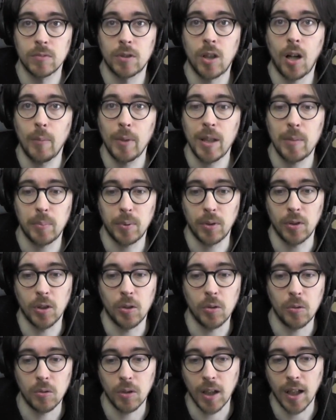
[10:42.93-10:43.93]
comment
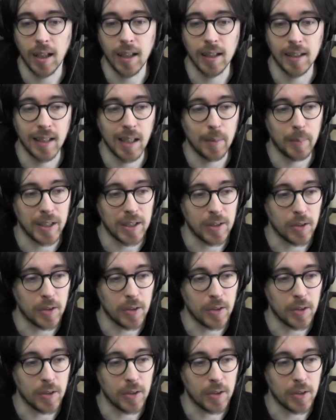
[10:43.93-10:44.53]
below and let me